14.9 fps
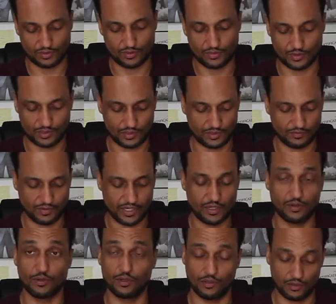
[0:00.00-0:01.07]
put the screen
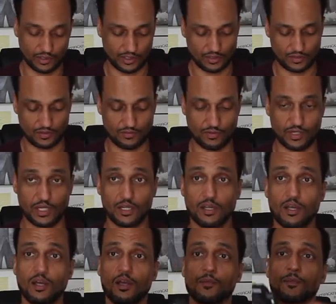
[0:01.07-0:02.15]
on, look at the screen,
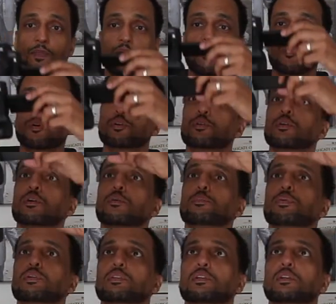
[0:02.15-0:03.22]
or you can put the